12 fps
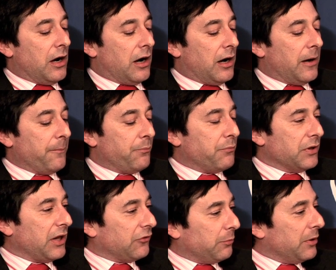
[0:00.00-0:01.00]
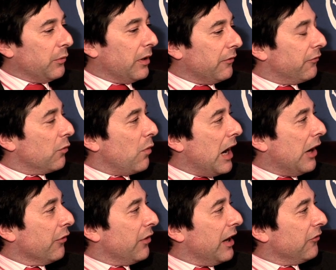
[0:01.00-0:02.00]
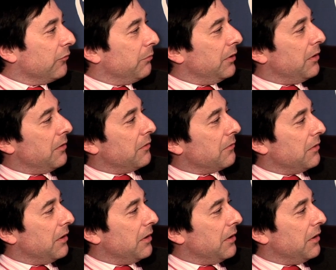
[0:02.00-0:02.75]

Um, but that's been around for a while, and there hasn't been a,